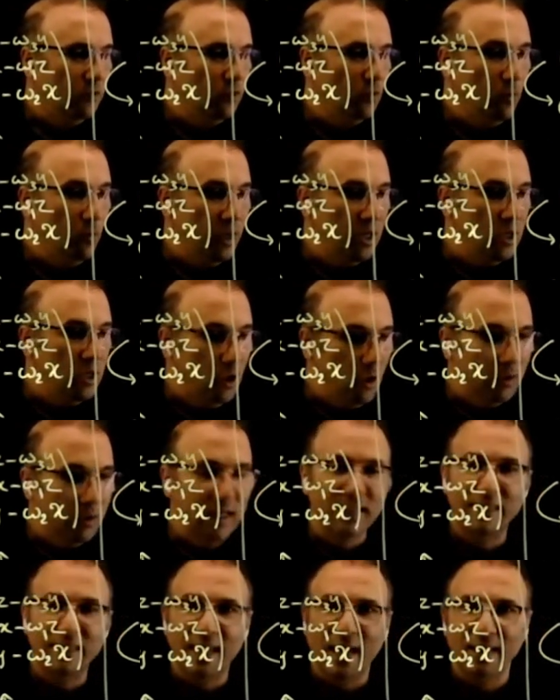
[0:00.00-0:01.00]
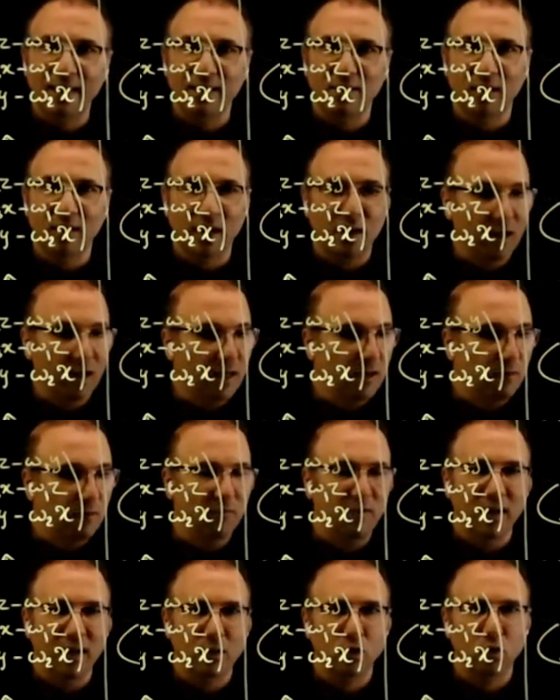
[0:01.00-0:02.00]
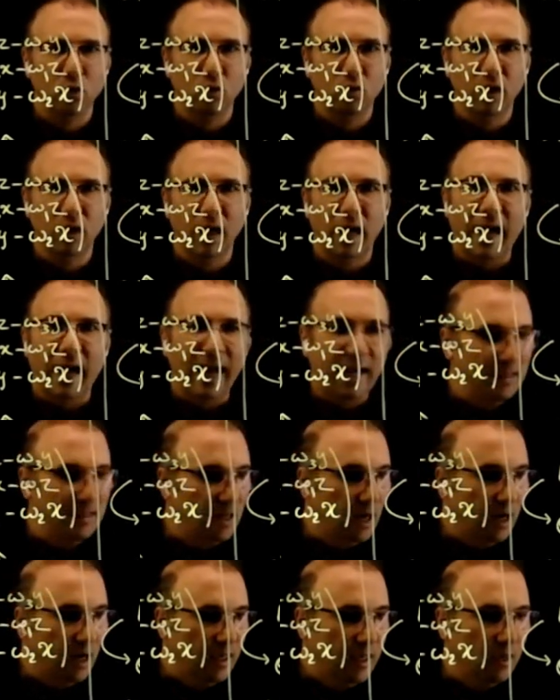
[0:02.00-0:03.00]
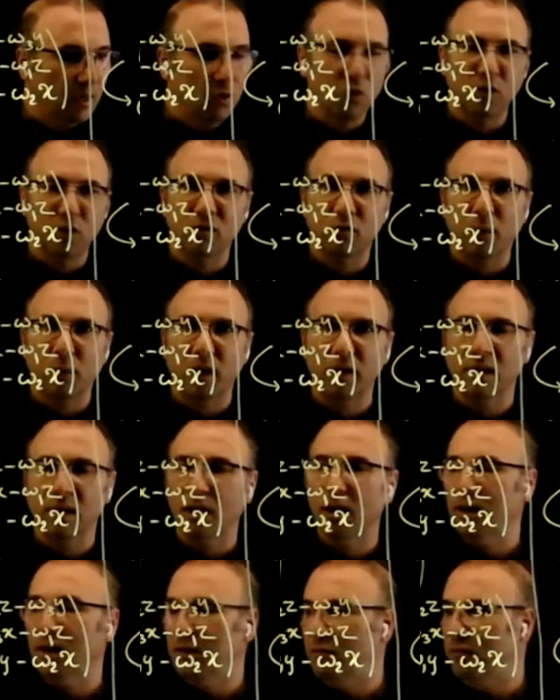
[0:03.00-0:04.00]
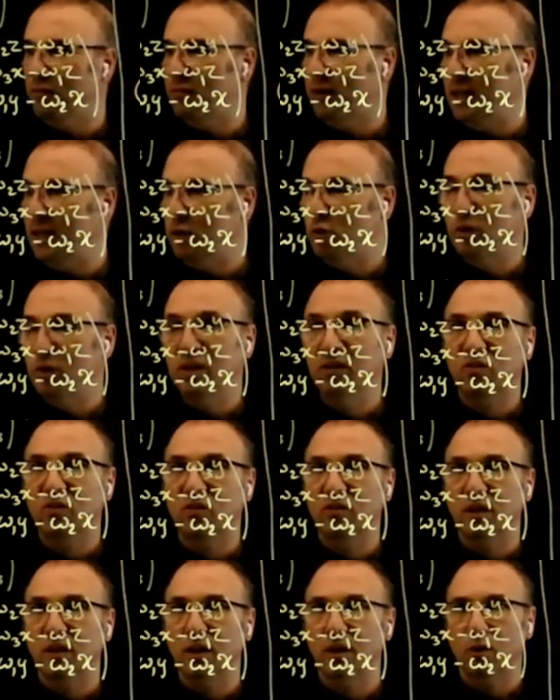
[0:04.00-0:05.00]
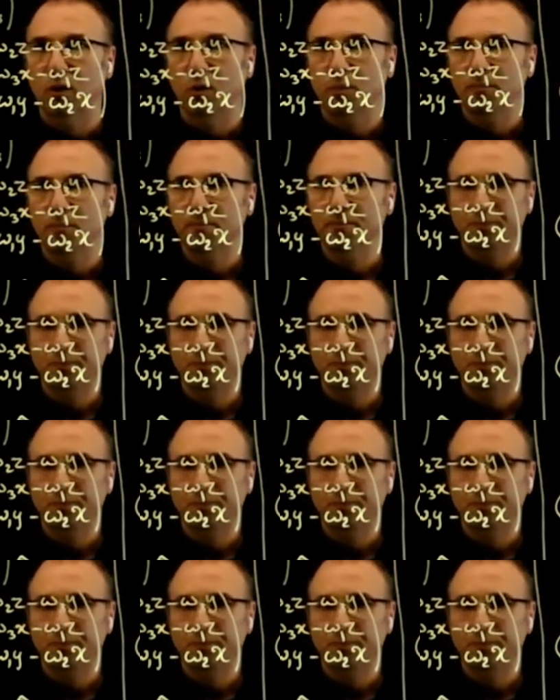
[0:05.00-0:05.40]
We know that that is an eigenvector, and the eigen corresponding eigenvalue is 0.